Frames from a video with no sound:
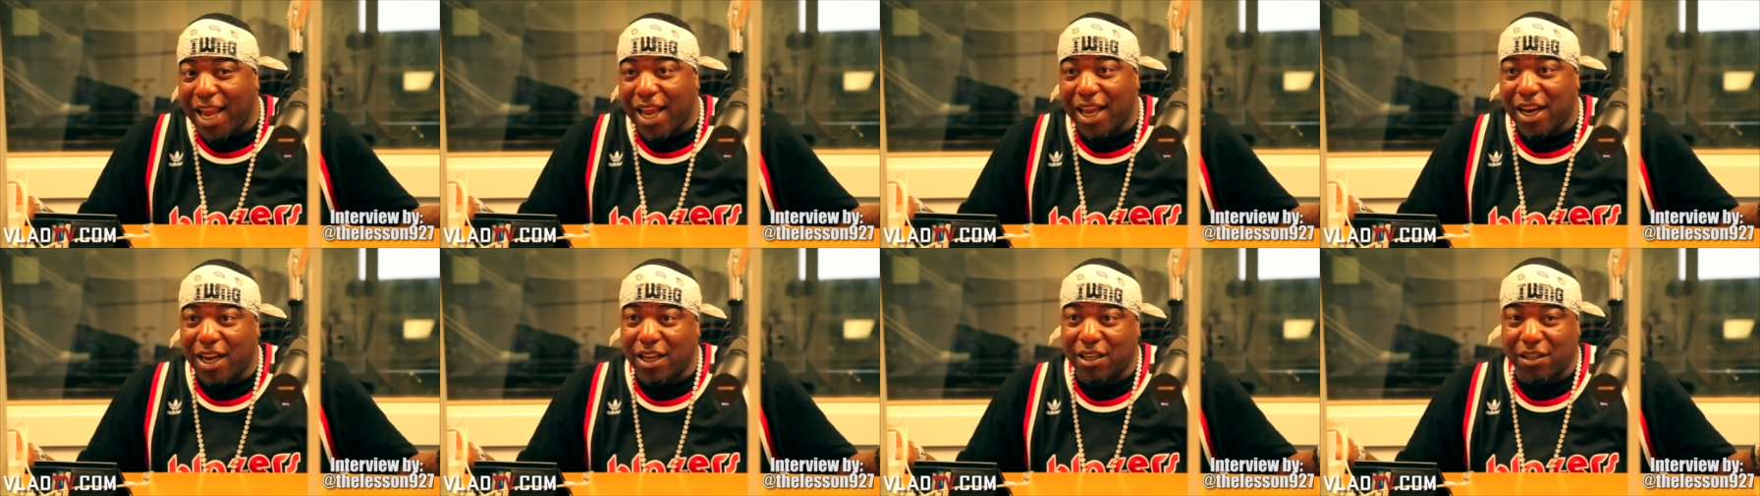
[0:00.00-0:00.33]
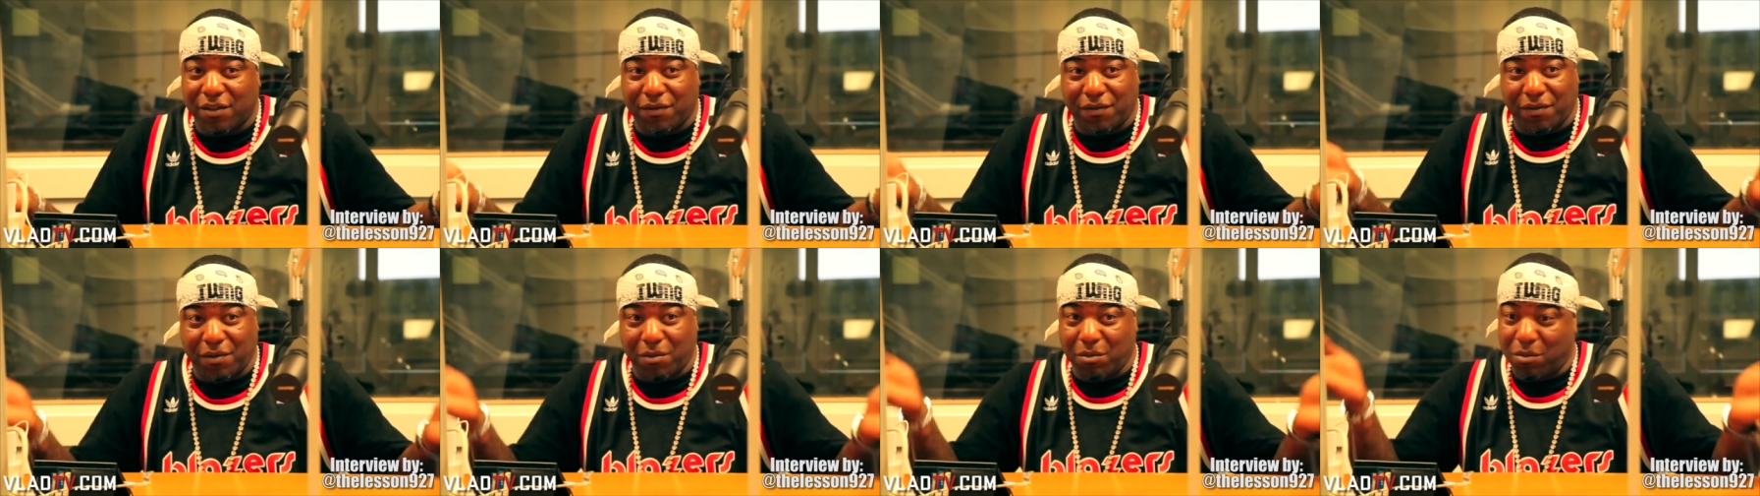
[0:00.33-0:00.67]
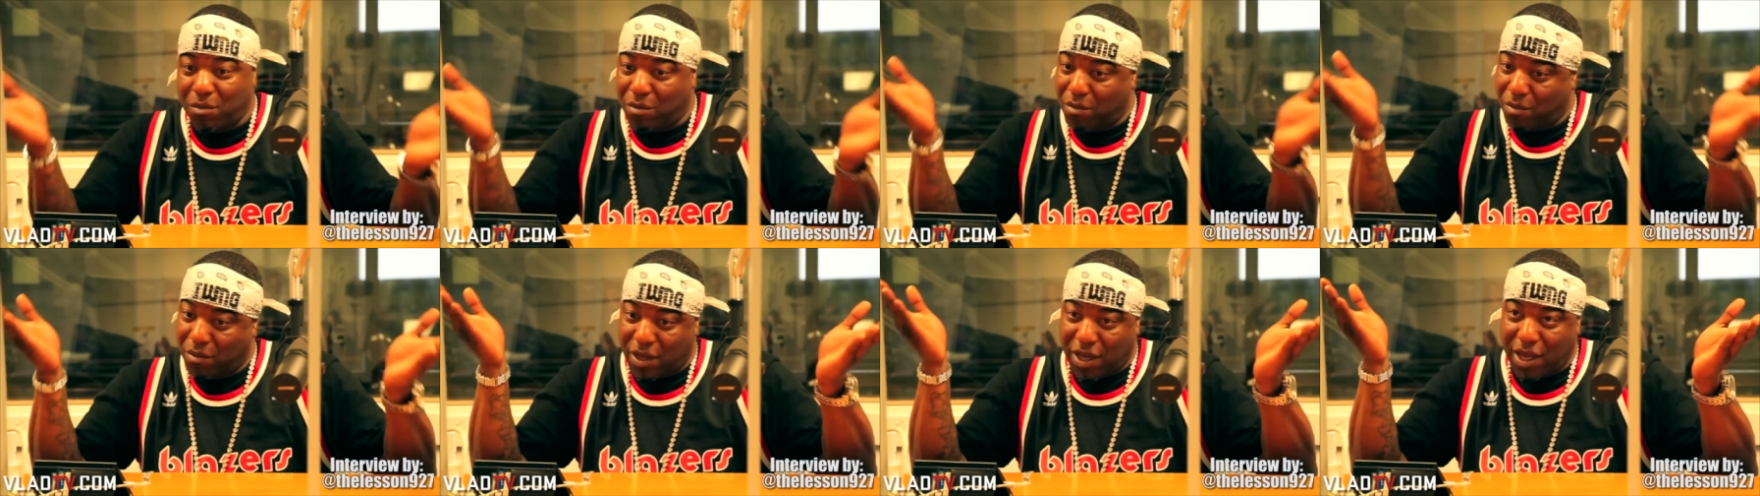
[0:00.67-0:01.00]
it is
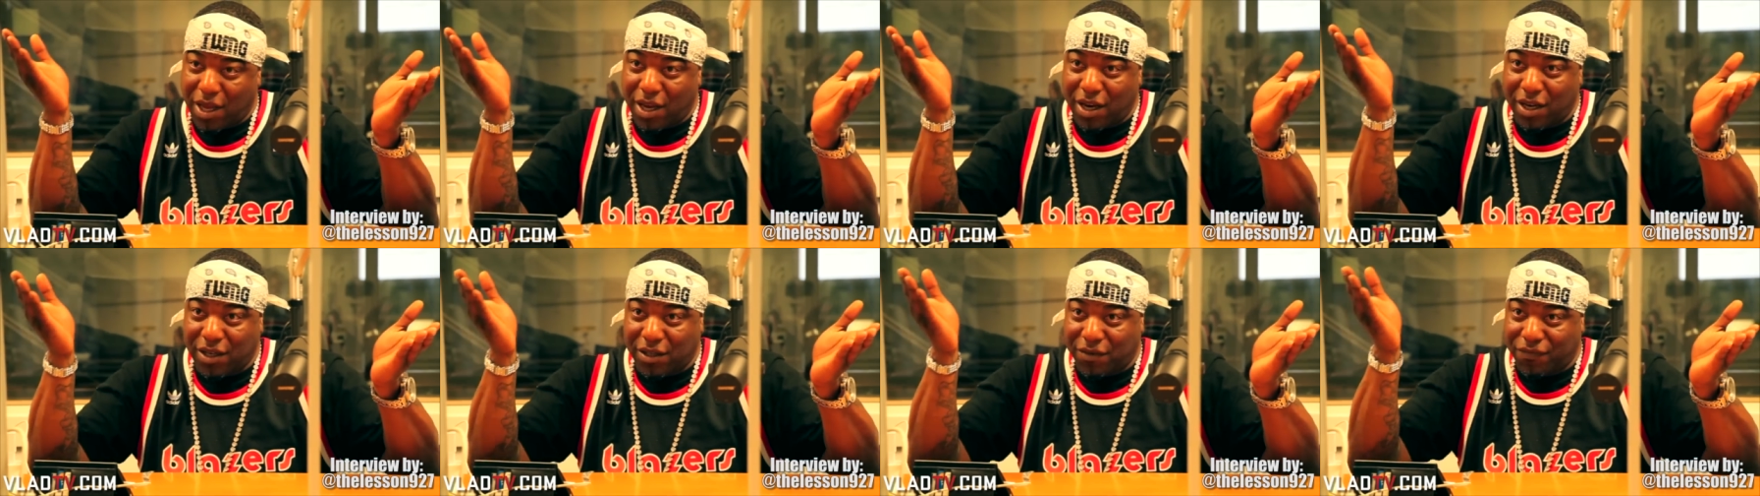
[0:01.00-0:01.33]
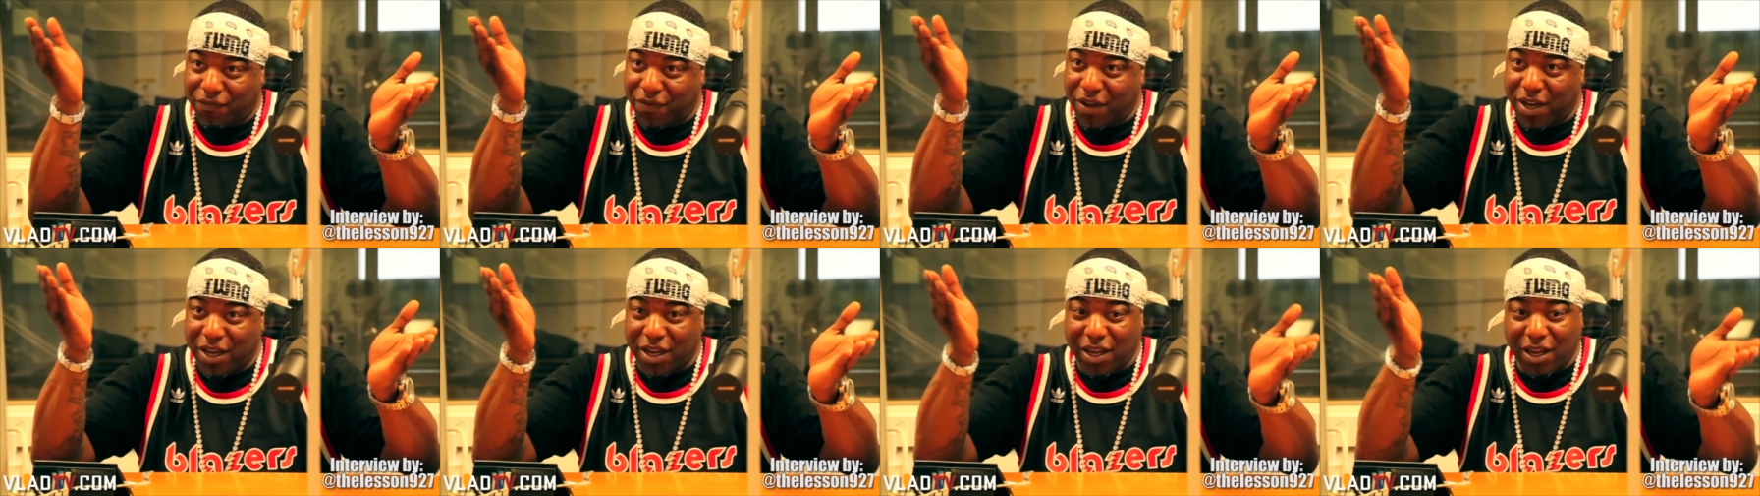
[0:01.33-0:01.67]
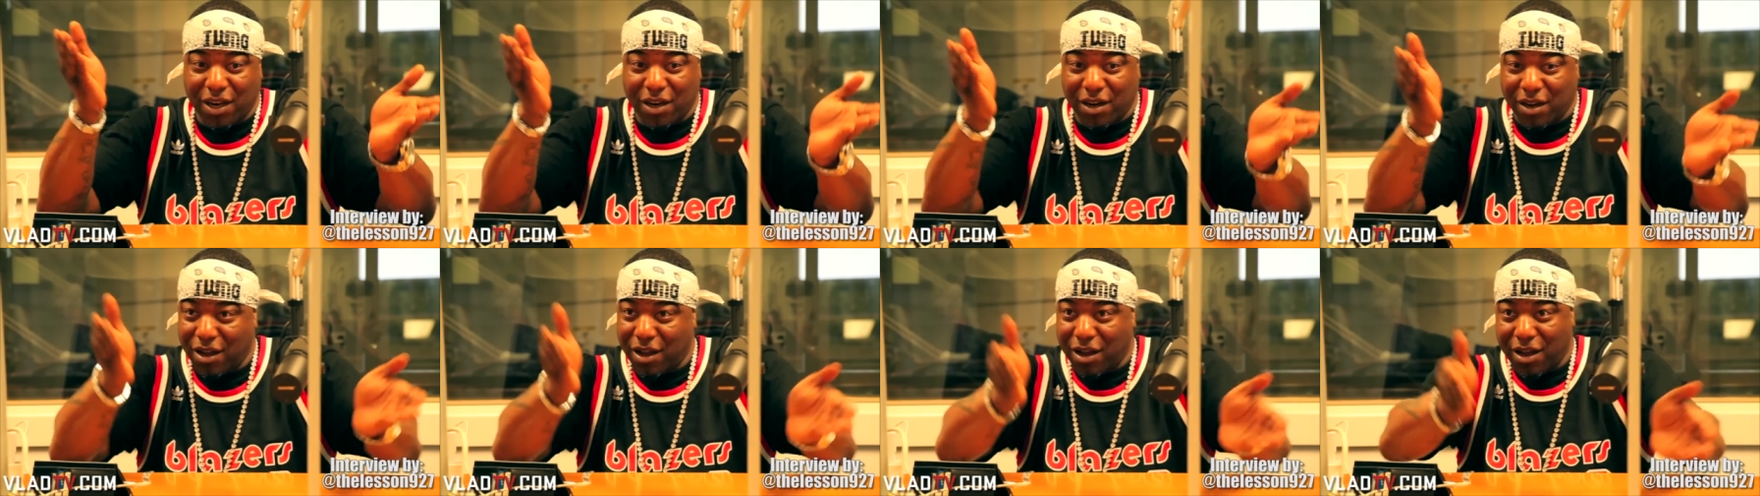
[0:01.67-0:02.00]
it is
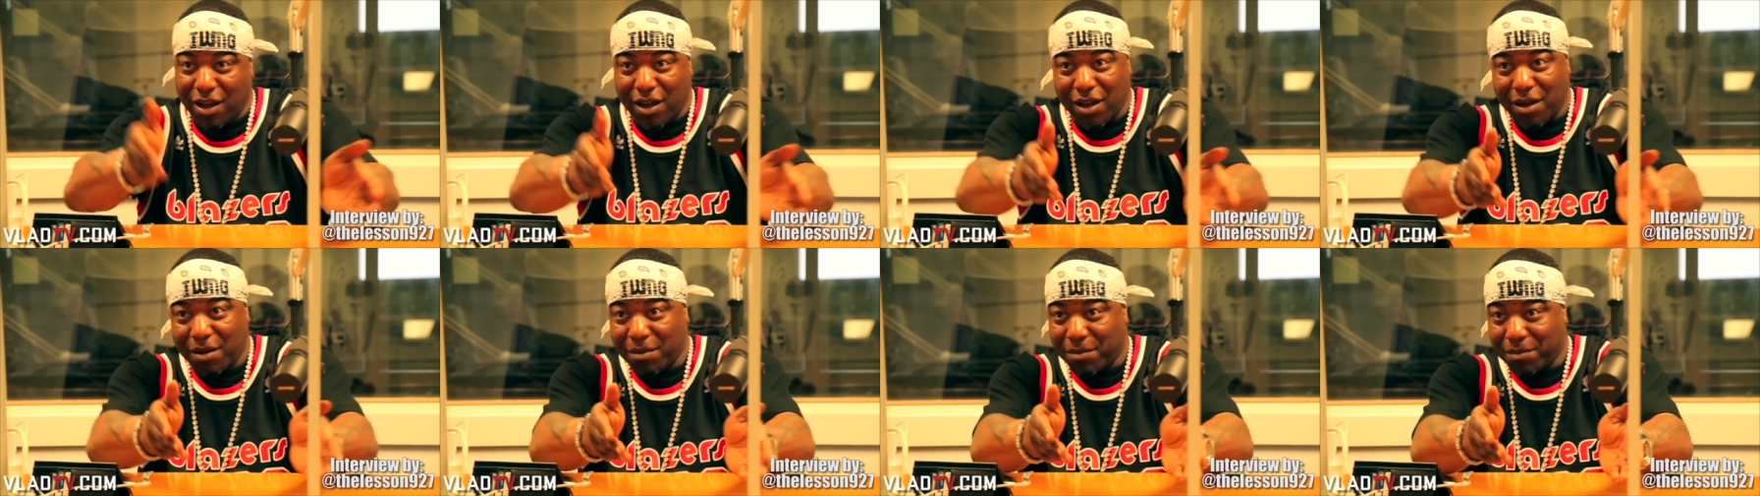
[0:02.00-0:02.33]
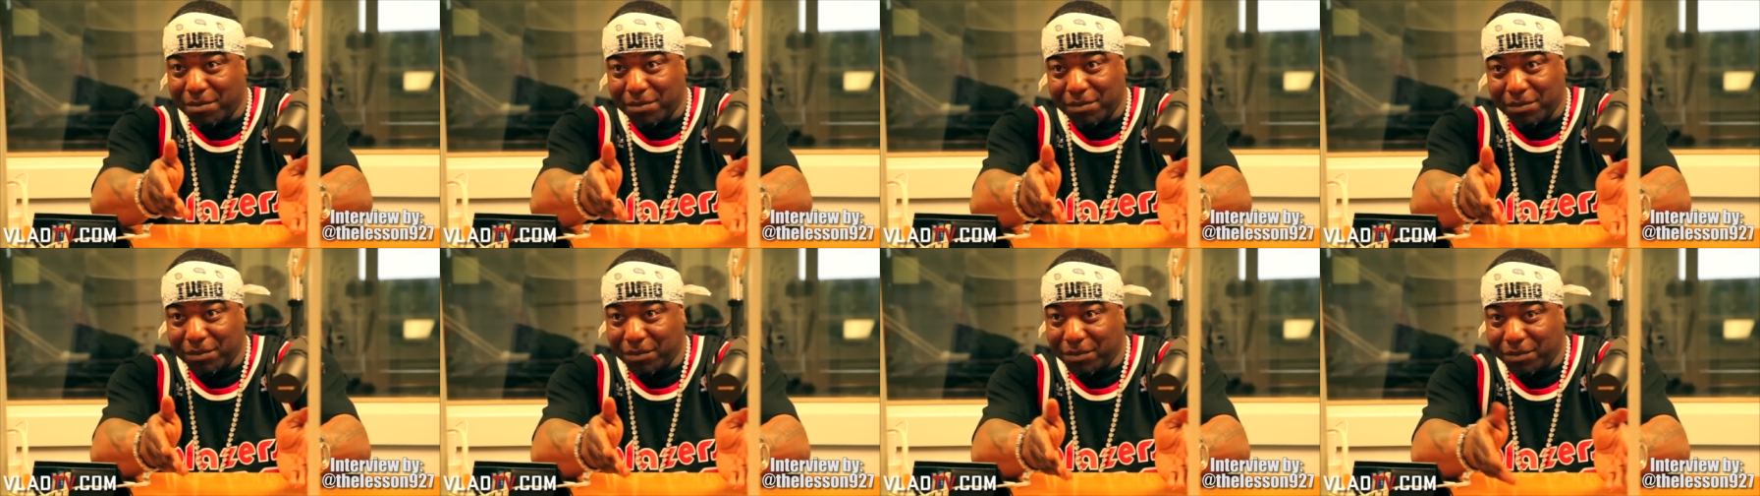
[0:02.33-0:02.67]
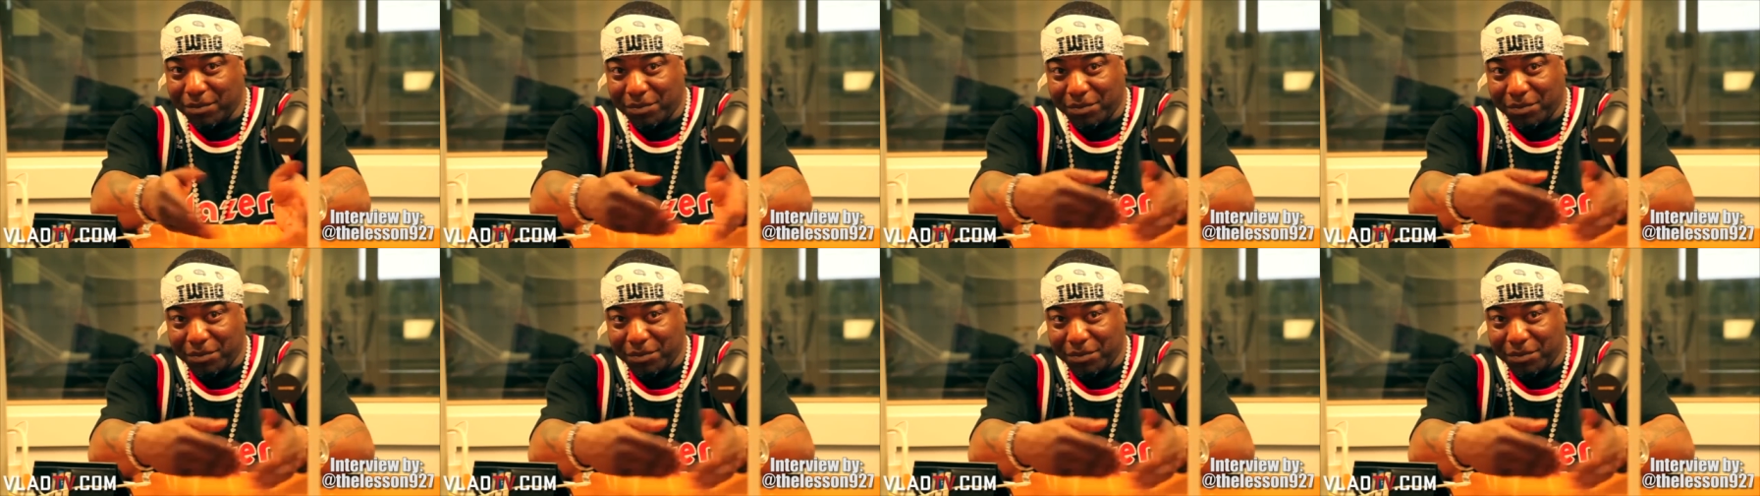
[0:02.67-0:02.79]
fucking um